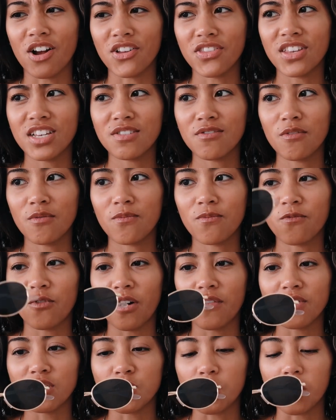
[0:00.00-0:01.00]
got these from
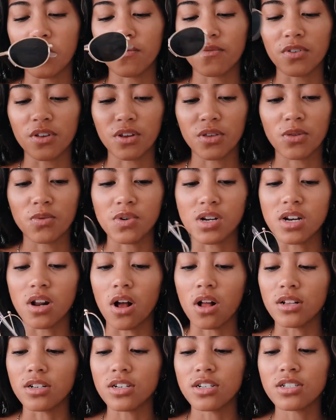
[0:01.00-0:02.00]
Forever 21 for like
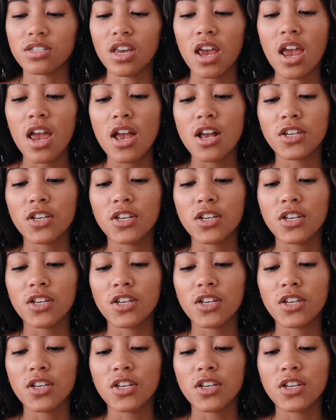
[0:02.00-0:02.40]
$3.